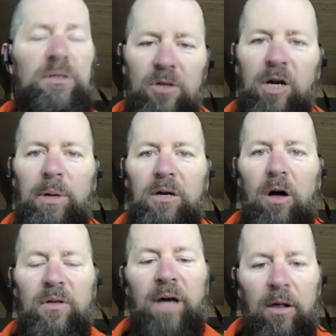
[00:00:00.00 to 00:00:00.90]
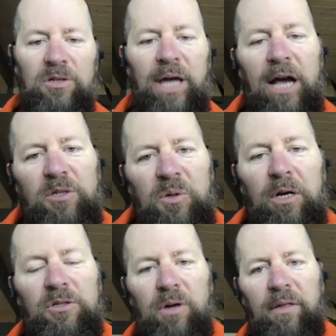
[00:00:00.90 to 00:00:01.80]
it's still going to be called the Tyler Skaggs
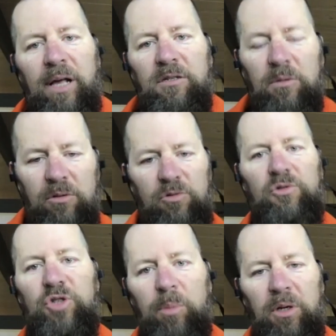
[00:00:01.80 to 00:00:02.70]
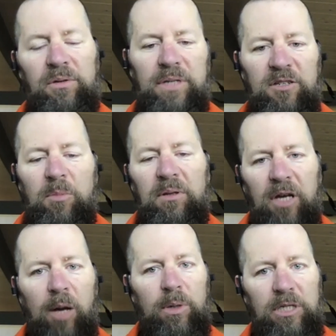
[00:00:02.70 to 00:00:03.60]
no-hitter. So I think that's a tribute, testament to
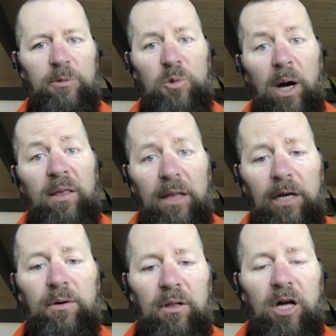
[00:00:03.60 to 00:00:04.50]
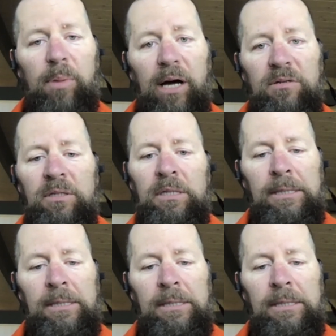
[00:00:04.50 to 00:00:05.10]
him, because he was quite the leader in the clubhouse.